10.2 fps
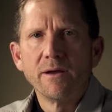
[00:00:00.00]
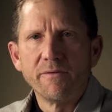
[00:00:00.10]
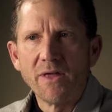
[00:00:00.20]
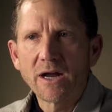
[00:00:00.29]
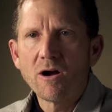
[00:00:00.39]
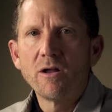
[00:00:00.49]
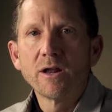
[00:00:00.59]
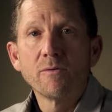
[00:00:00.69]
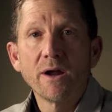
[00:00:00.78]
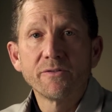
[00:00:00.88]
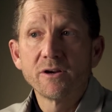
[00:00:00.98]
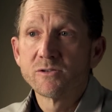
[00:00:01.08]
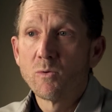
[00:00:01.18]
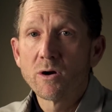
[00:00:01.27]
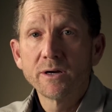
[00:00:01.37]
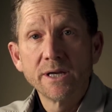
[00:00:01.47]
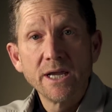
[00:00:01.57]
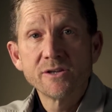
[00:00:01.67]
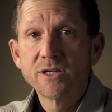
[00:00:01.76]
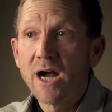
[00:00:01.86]
If that calling right there is working,
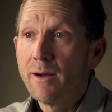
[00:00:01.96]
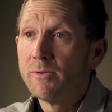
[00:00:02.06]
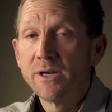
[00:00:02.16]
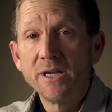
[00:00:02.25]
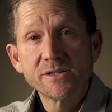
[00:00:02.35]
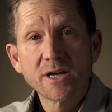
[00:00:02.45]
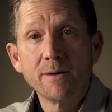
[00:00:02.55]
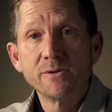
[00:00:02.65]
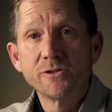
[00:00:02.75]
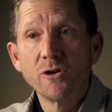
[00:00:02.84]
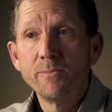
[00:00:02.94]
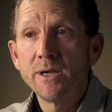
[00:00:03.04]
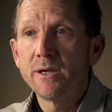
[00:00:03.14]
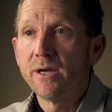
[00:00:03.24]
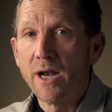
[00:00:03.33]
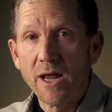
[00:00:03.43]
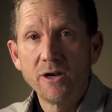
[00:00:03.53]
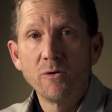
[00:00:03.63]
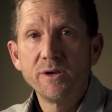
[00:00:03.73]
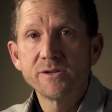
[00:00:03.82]
he's gobbling, he's coming to me, and I
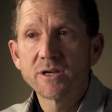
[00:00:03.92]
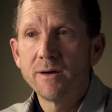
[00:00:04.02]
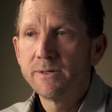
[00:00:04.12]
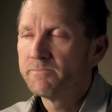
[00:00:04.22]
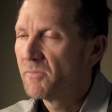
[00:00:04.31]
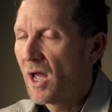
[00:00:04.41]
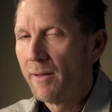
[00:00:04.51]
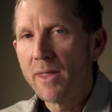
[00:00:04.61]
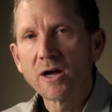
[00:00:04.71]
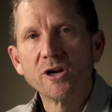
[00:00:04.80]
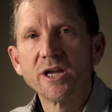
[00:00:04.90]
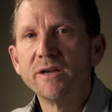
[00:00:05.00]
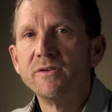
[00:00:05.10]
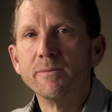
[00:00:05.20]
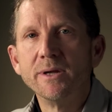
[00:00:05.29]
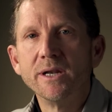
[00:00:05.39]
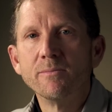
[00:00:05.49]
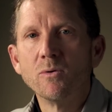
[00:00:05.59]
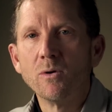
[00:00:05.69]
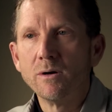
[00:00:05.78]
know he's coming, I'm not going to give him any
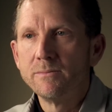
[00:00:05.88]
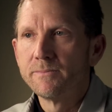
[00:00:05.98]
more.